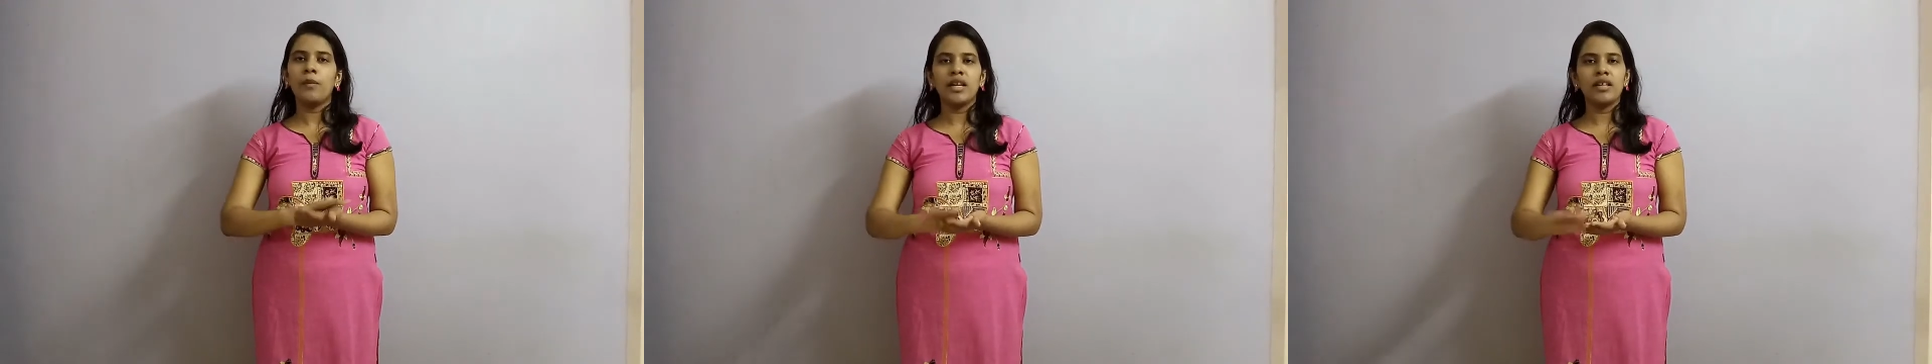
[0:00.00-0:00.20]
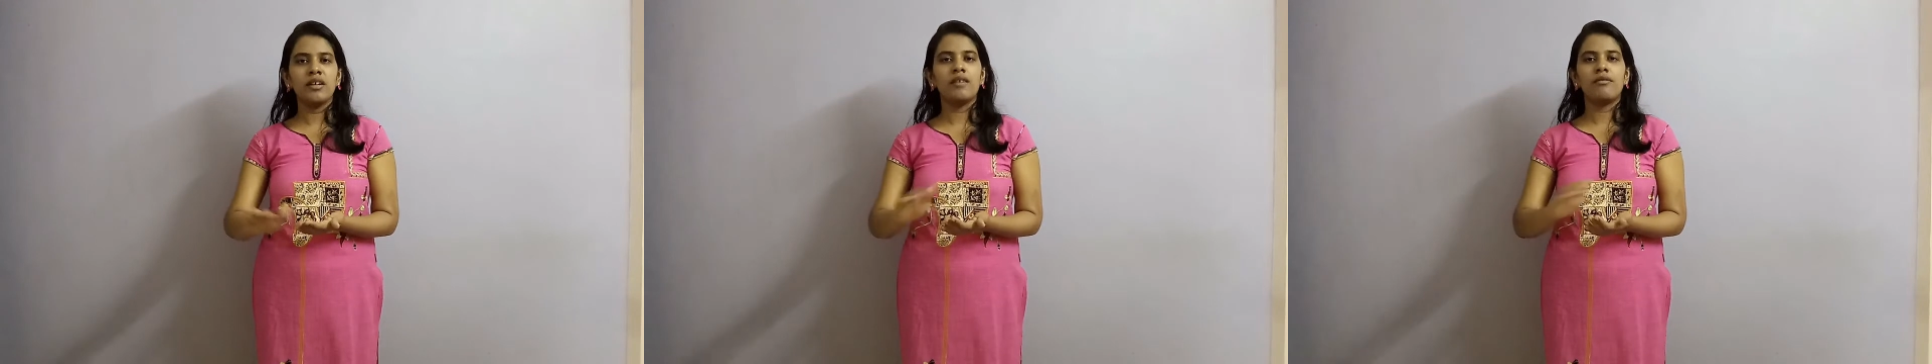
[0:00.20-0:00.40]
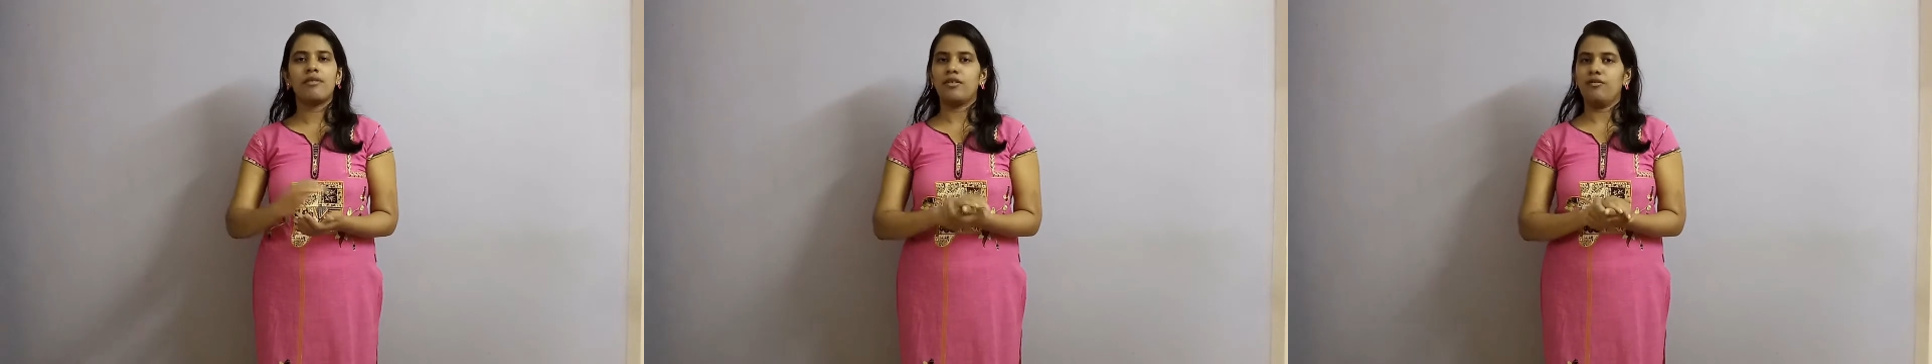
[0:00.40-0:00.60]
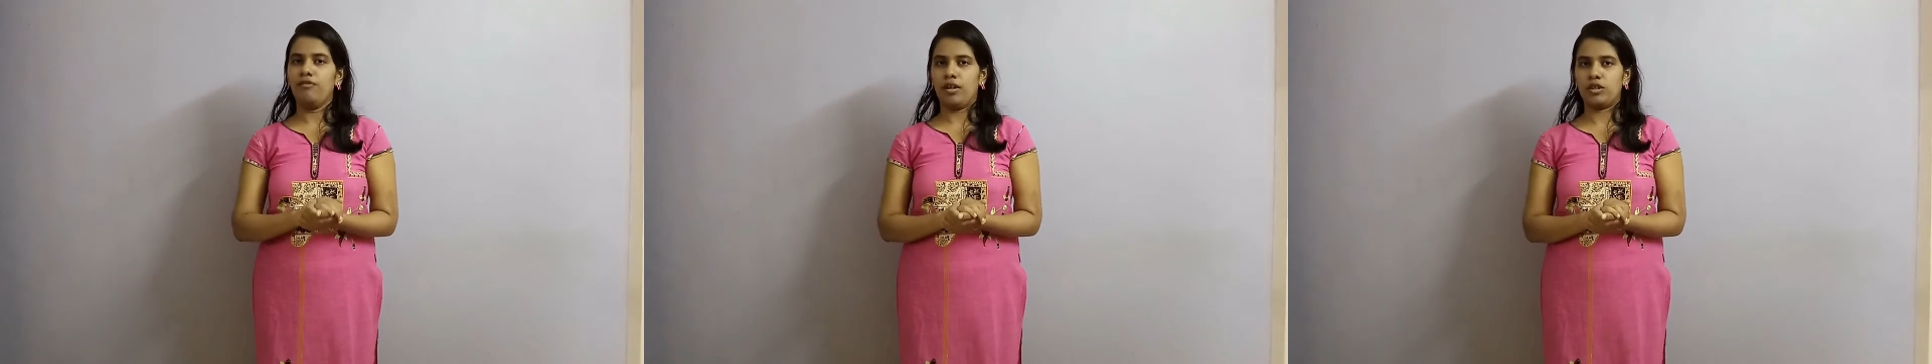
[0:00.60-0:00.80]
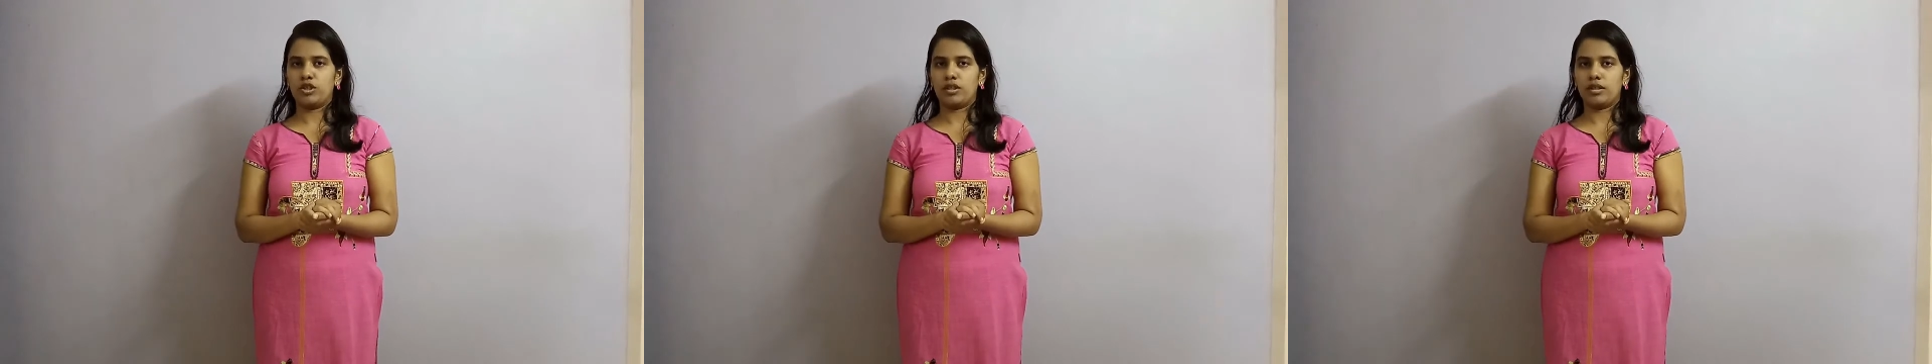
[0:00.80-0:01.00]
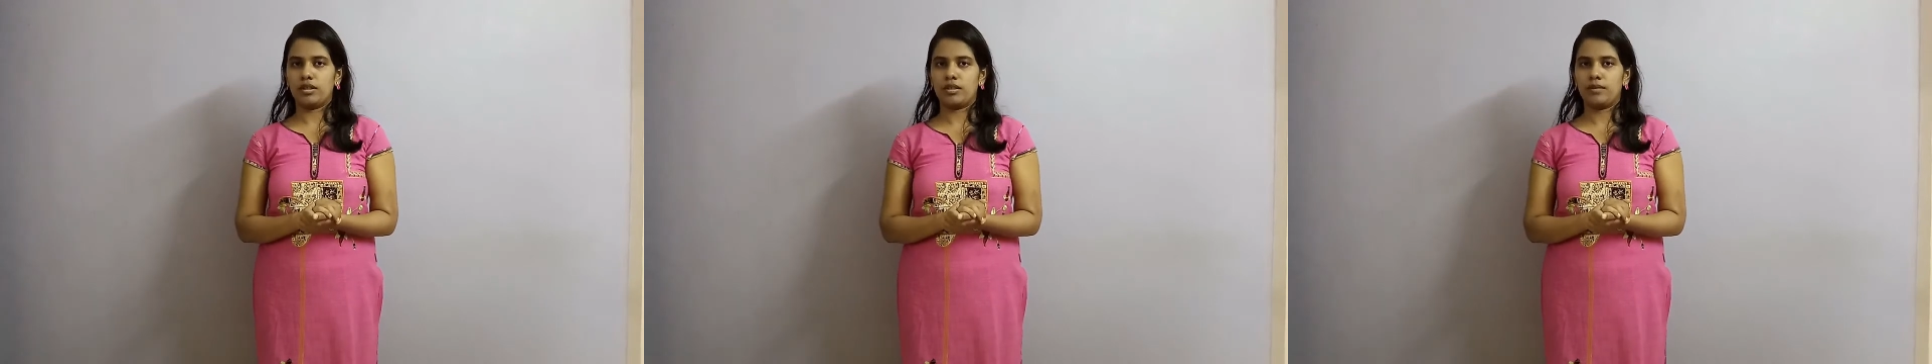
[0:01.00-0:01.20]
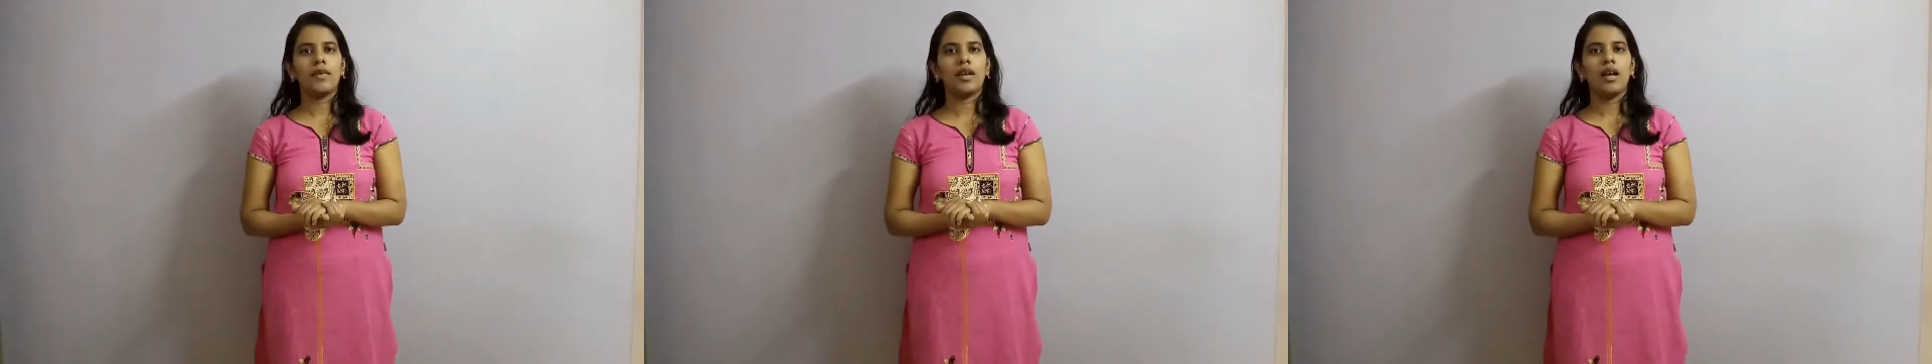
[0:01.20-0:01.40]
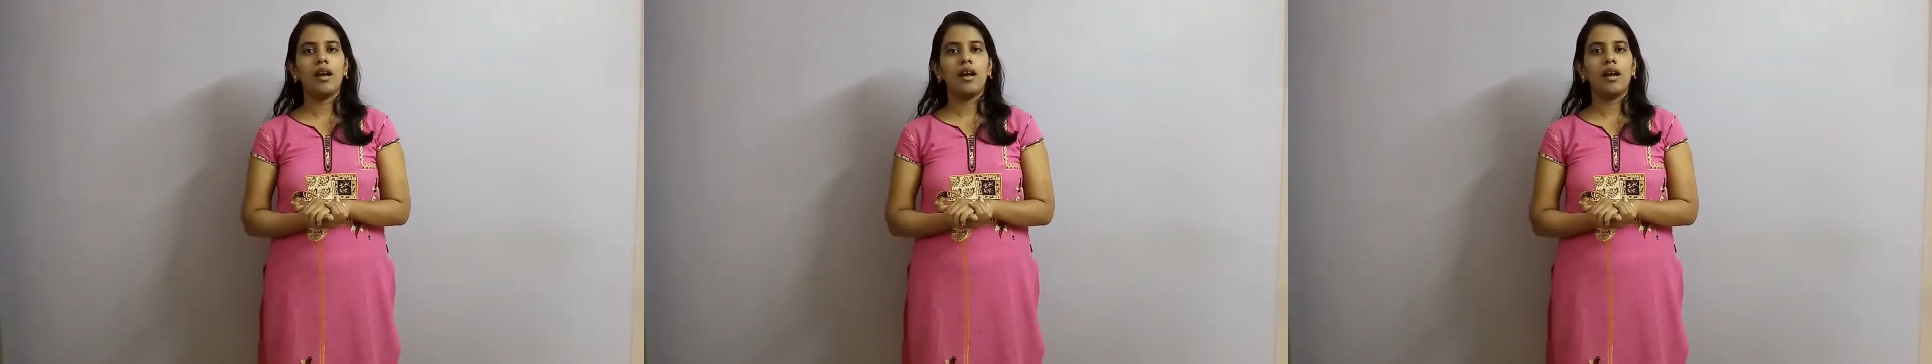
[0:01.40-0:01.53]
many different functions.